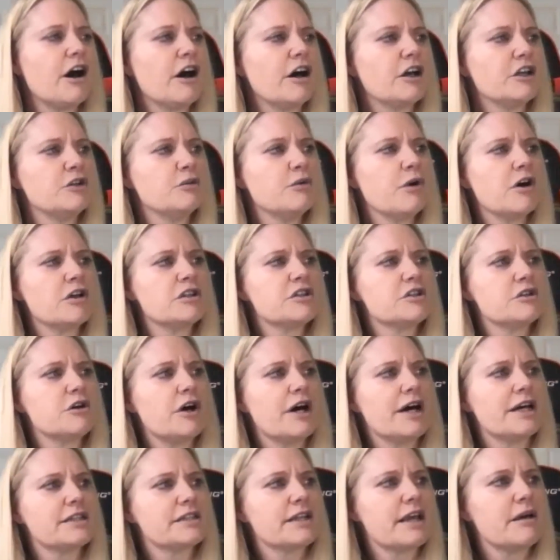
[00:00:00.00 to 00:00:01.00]
You also
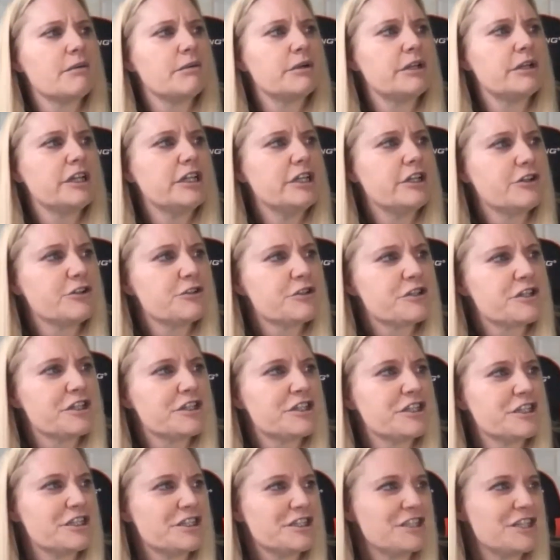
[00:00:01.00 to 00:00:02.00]
ask, how many years
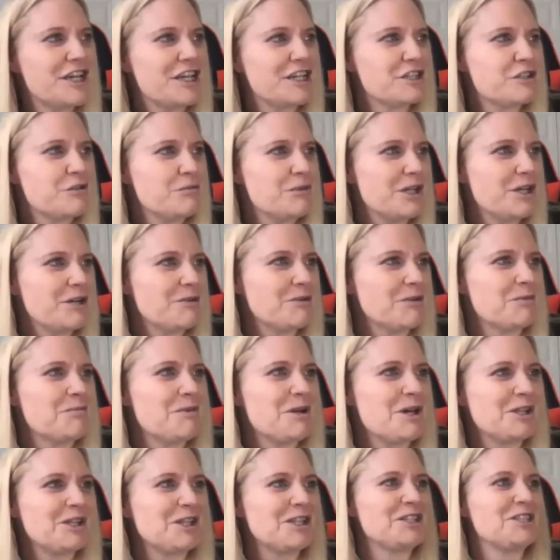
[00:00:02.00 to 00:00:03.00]
does it take to become a
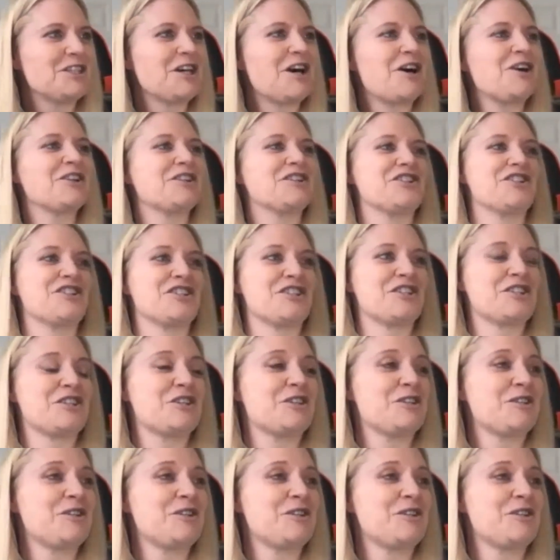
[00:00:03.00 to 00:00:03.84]
paleontologist?